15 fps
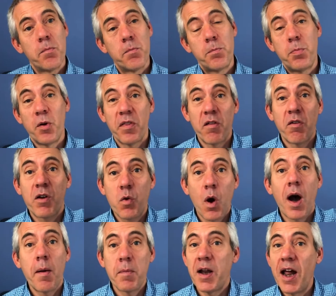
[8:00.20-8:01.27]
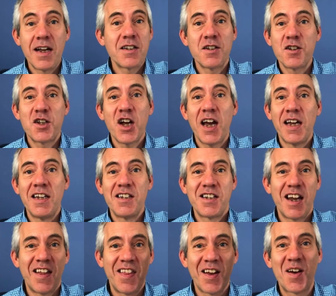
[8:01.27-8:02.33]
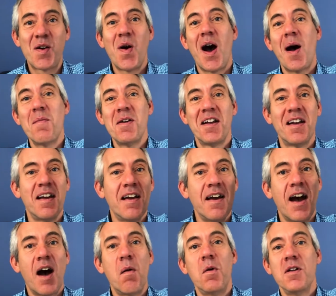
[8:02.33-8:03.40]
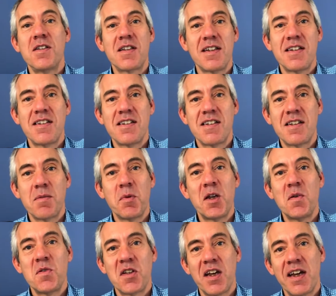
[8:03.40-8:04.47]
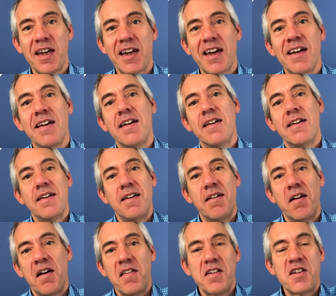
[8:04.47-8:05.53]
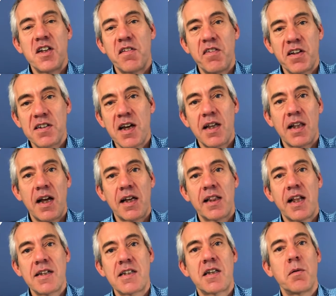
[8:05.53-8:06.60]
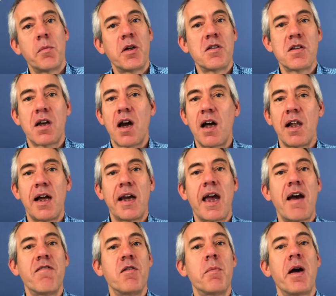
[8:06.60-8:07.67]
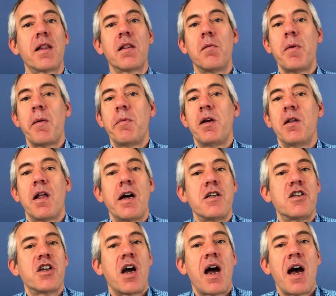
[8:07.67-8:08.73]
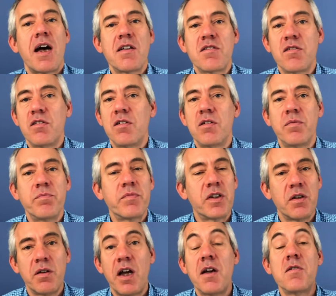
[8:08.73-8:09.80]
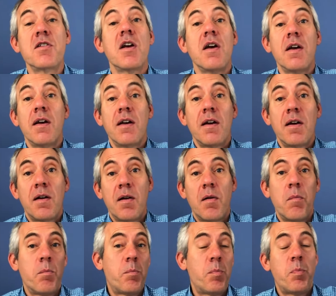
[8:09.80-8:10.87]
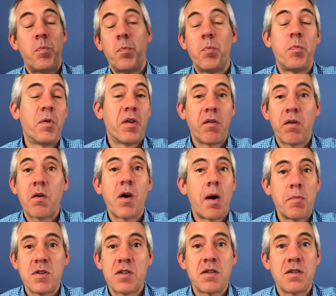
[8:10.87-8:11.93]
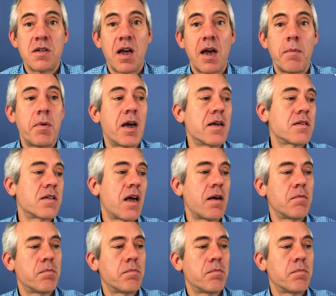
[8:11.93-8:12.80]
But the requirement hasn't changed. The requirement, I want to listen to music, right? The chief exec like classical music, I like heavy metal, maybe you like jazz, or who knows. But the requirement's the same, yeah. So